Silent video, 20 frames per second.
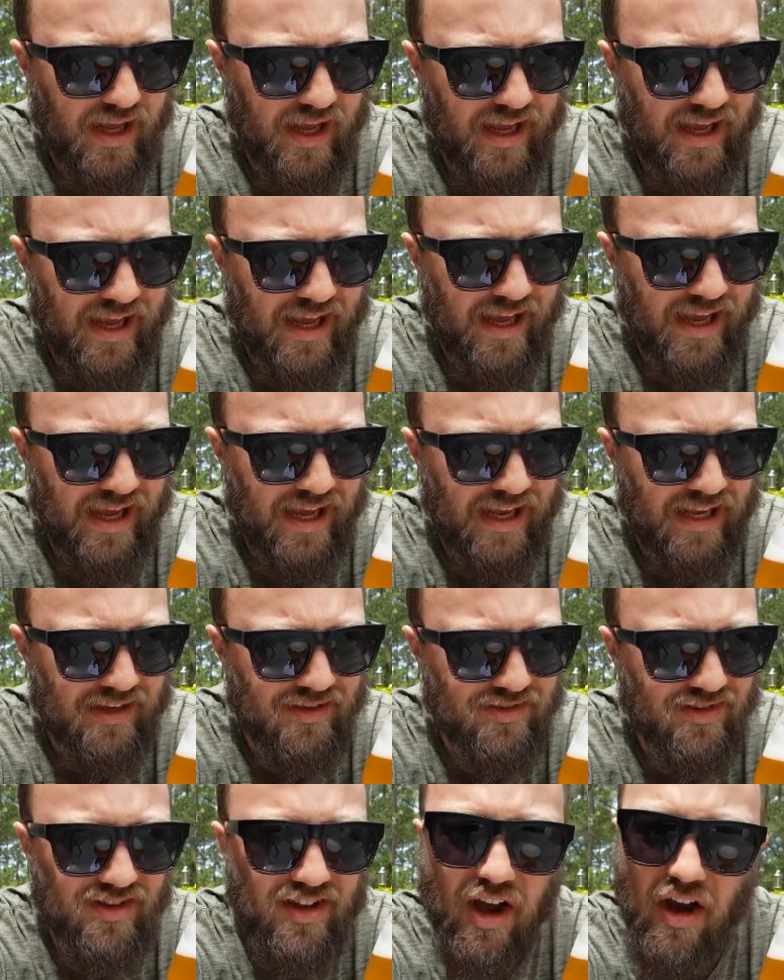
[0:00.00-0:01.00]

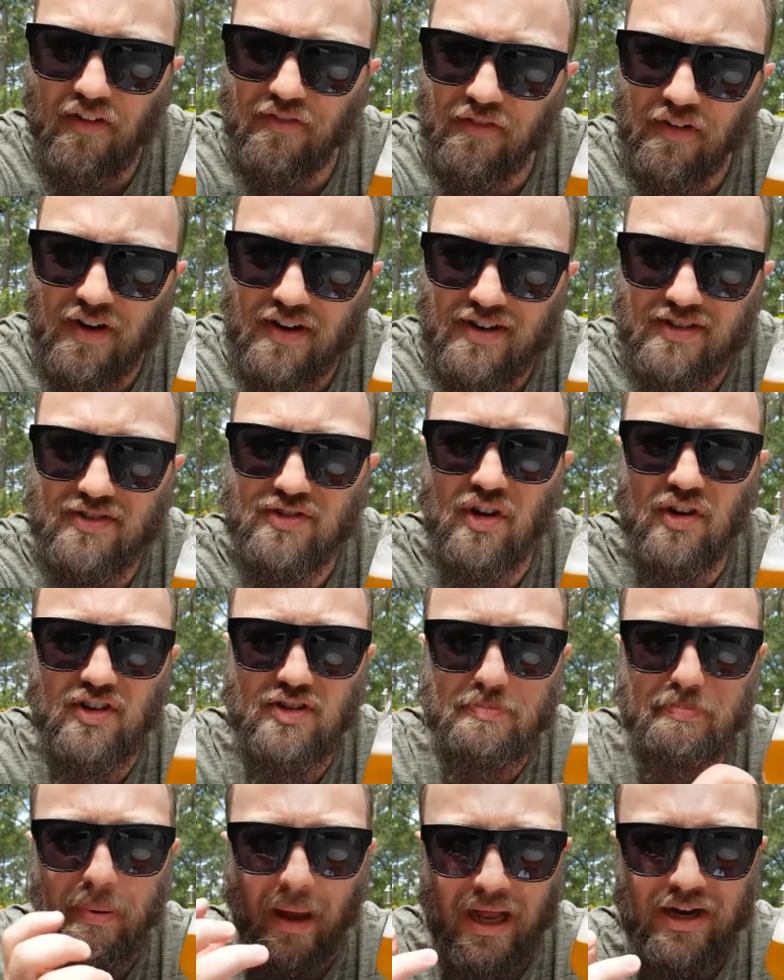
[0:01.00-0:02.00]
And yeah, I find it's not
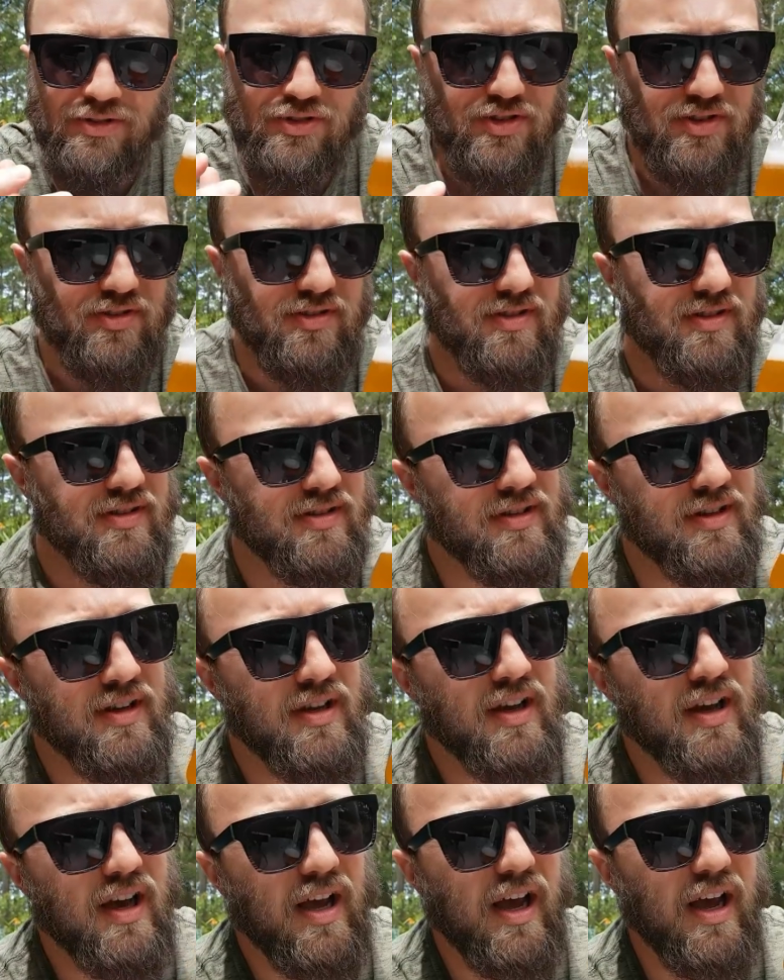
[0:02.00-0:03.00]
as pungent
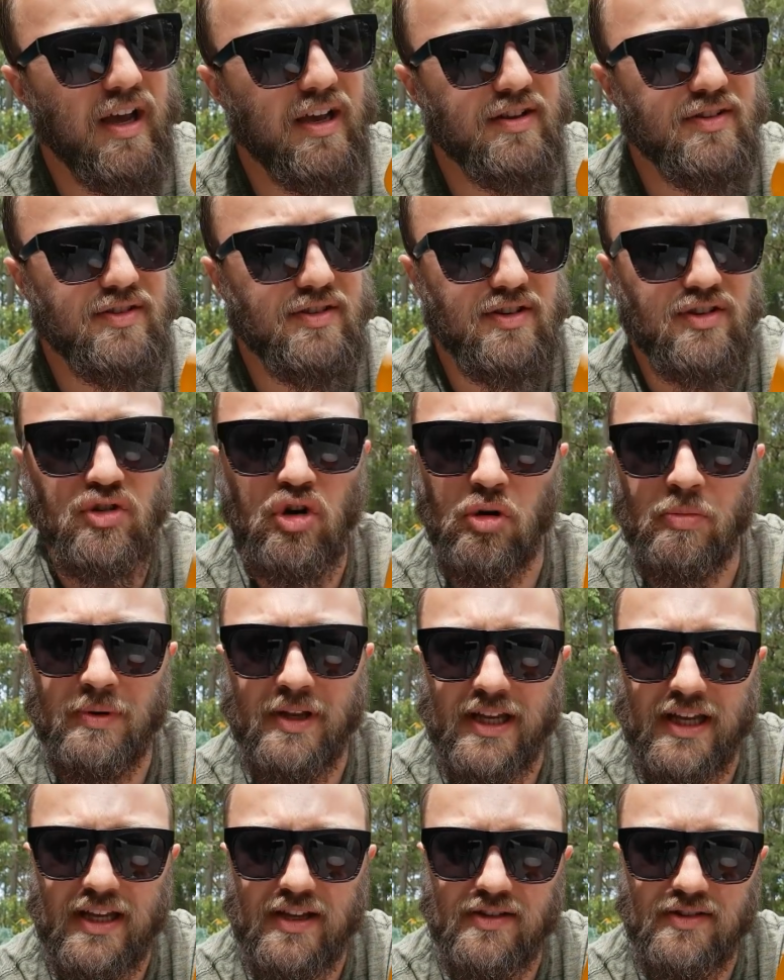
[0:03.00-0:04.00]
as it
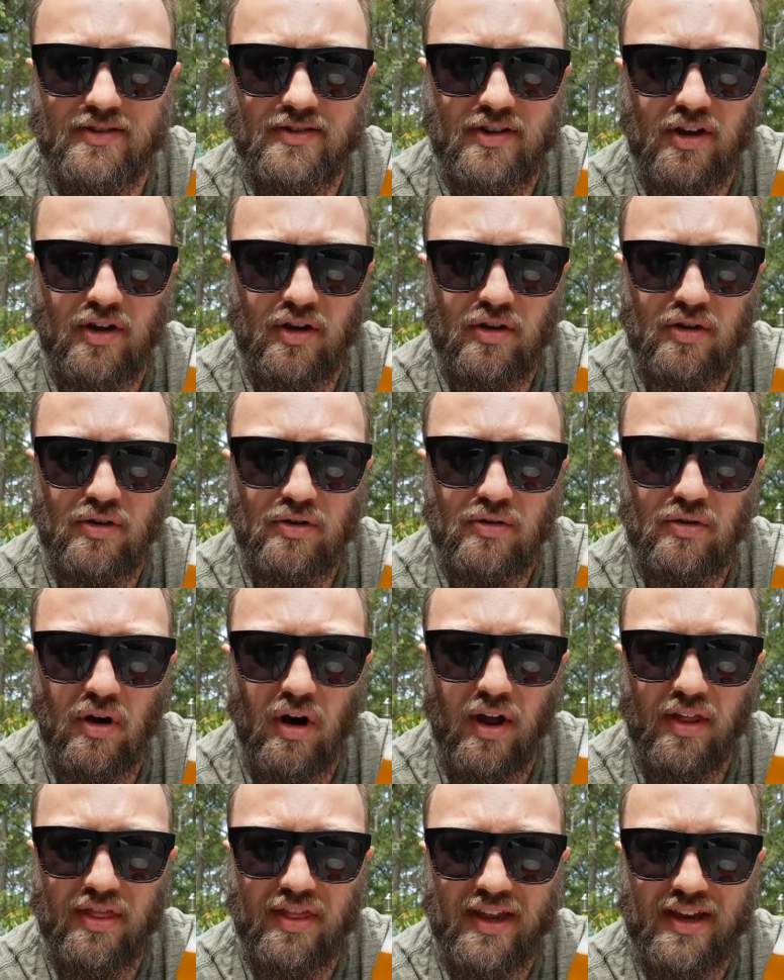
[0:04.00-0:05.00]
normally is, so
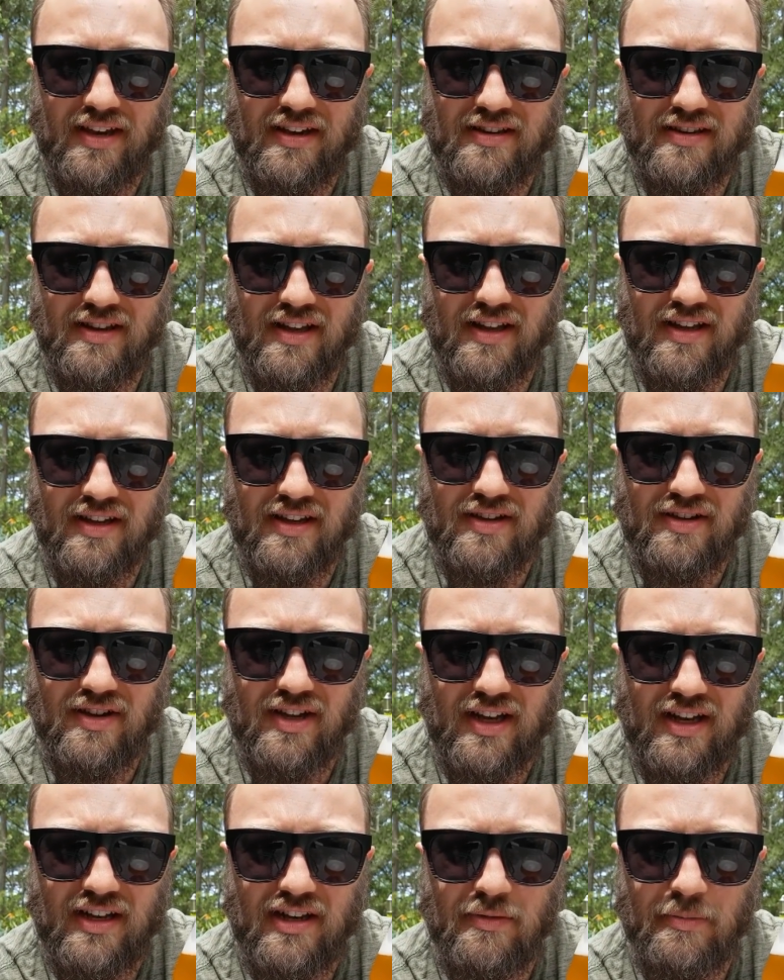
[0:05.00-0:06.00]
I think you
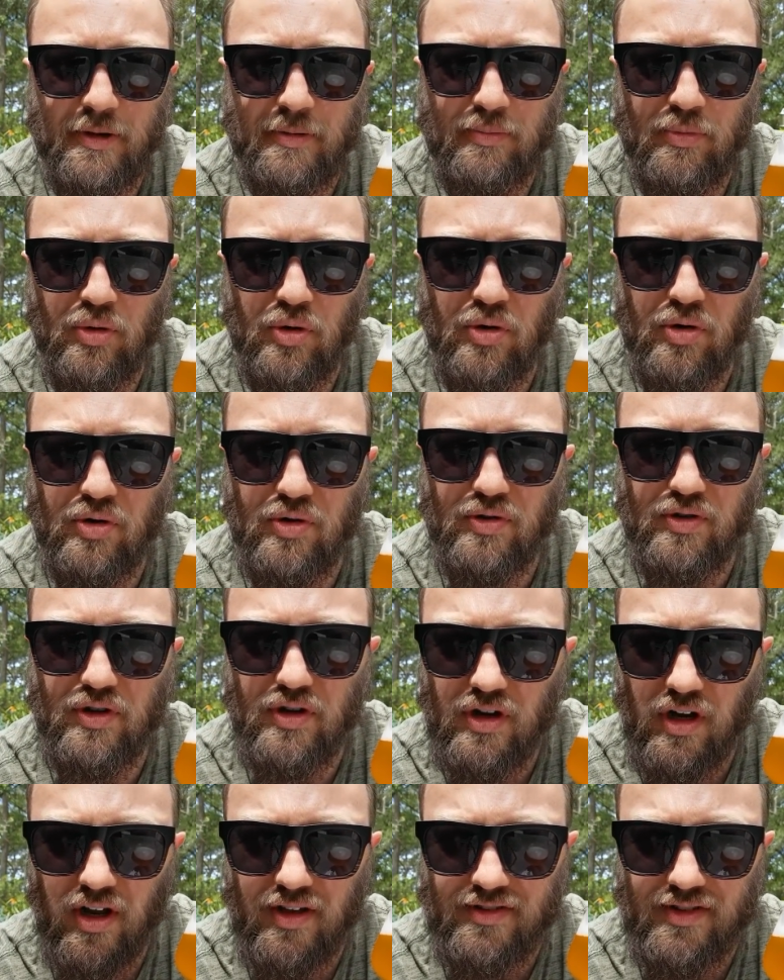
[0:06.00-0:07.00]
get a little bit more
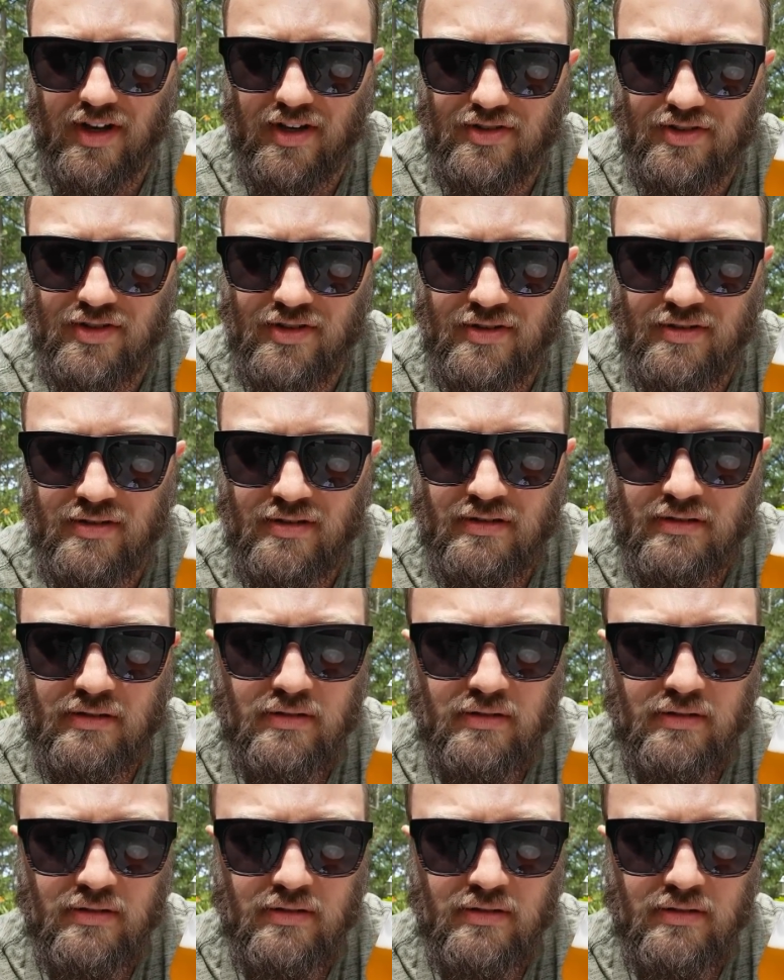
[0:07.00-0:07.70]
utilization.